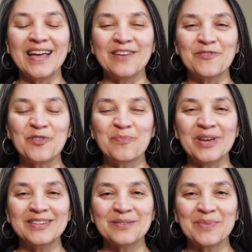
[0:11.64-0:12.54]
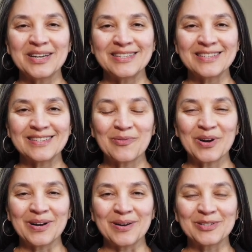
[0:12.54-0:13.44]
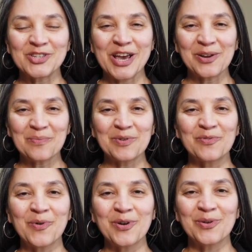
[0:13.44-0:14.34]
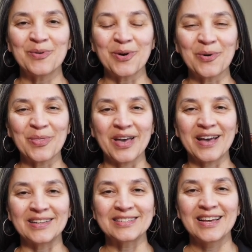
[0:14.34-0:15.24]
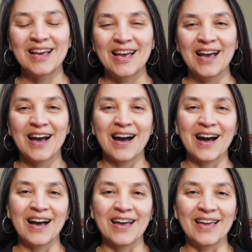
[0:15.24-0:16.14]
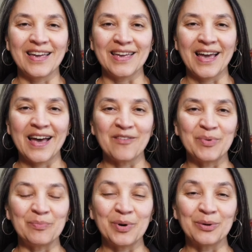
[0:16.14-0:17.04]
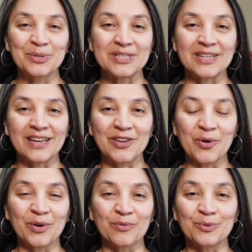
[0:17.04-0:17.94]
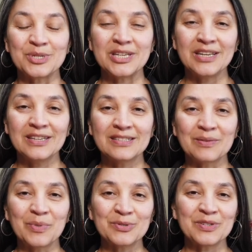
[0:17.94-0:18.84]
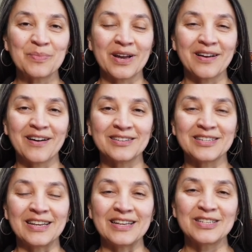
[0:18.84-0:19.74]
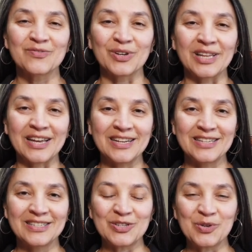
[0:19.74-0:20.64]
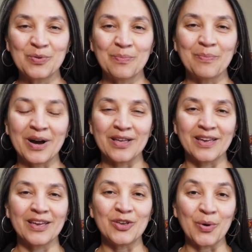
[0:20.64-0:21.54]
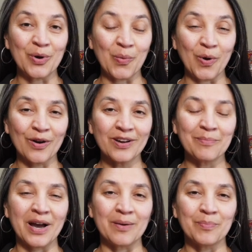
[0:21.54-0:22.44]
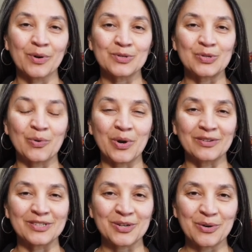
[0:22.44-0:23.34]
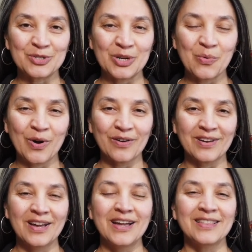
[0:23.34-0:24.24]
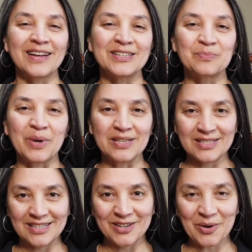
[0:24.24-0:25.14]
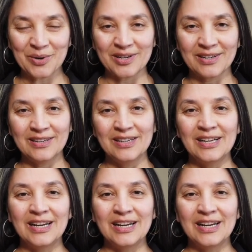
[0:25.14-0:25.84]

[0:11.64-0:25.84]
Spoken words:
If you've been to my channel before, you know that I have been posting yoga routines, and most of my content is related to my yoga work, my personal wellness coaching work that is based in yoga,